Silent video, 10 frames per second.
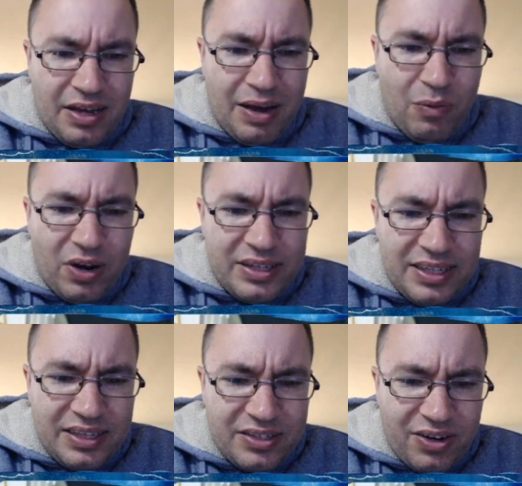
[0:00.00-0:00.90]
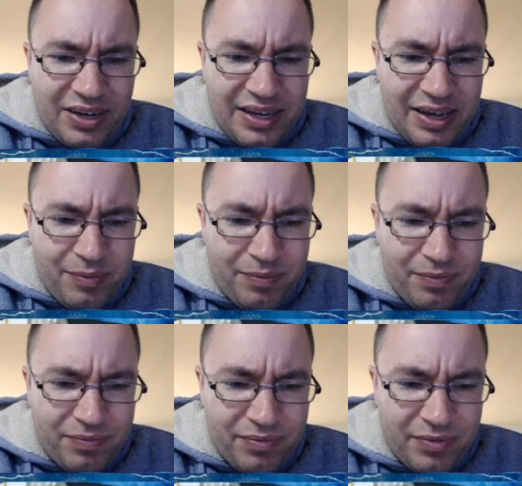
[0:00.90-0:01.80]
I want to say this card came,
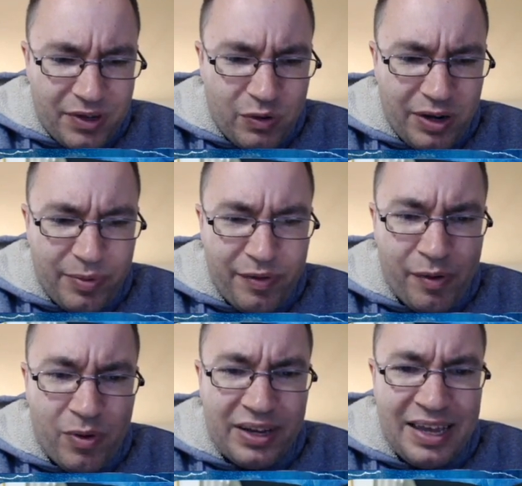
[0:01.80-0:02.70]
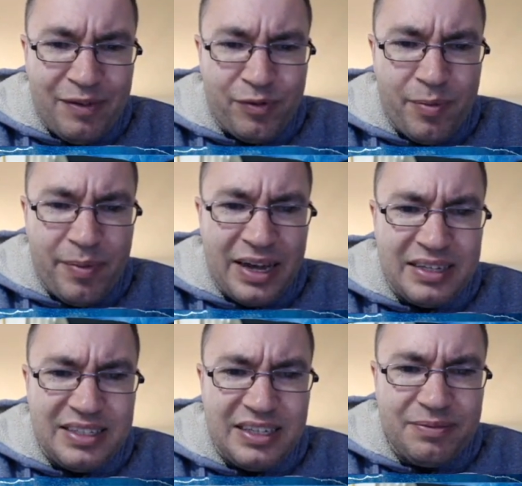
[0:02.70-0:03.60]
correct me if I'm wrong, it came from a
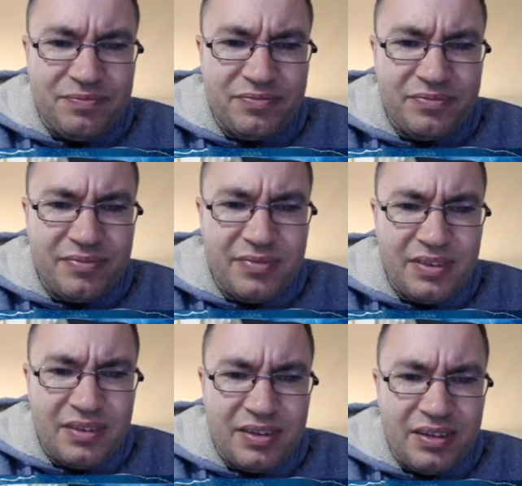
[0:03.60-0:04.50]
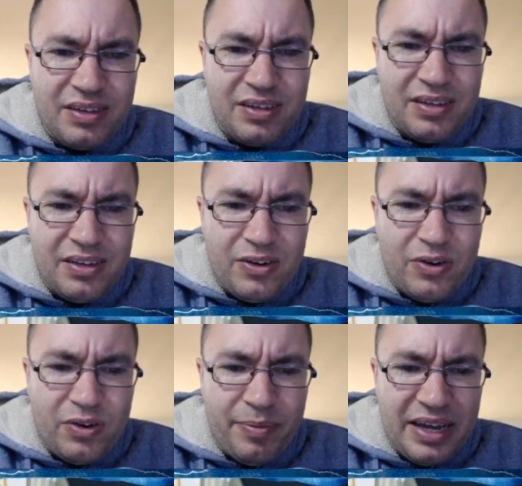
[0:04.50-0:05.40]
magazine.
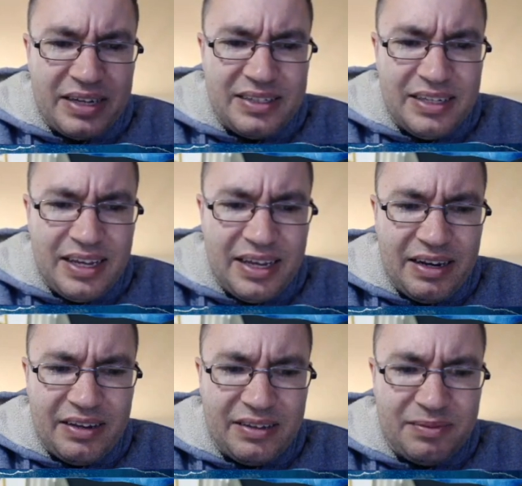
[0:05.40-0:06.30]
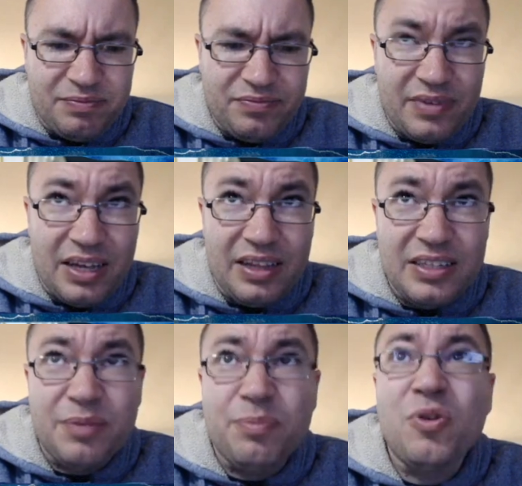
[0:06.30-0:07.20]
Or a magazine had at
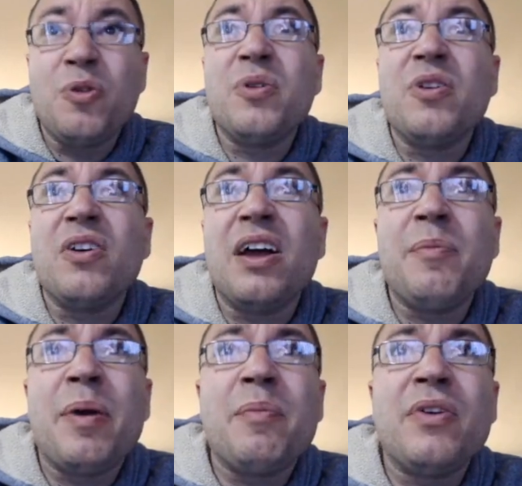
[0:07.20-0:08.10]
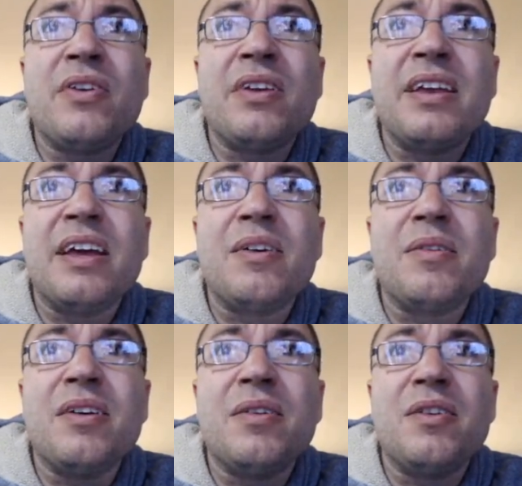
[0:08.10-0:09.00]
least a promo card. I remember you could get
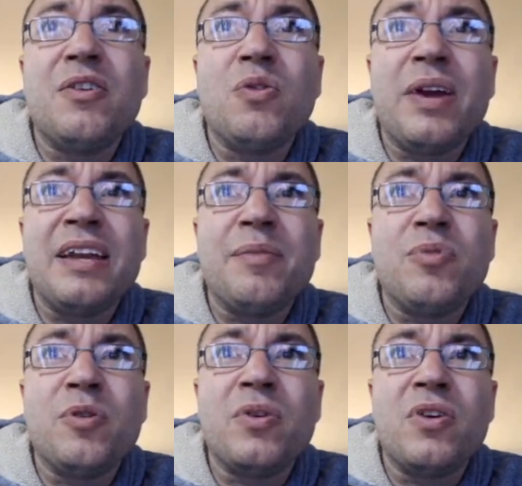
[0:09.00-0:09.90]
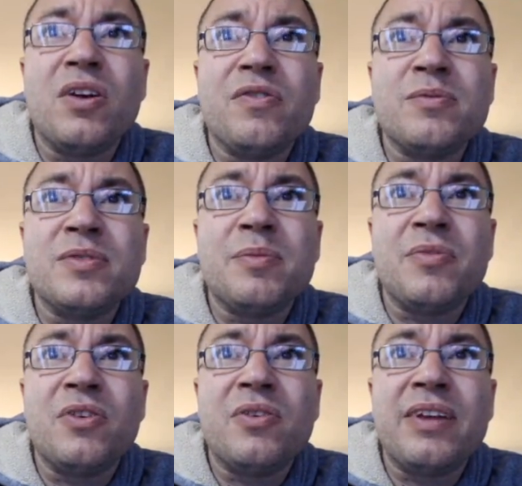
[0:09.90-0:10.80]
a graded promo card from
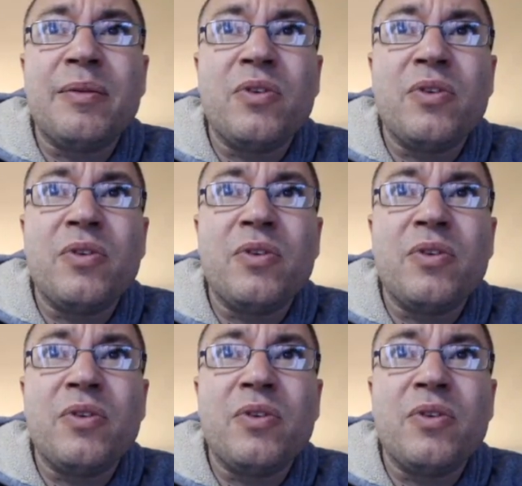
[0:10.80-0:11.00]
some no-name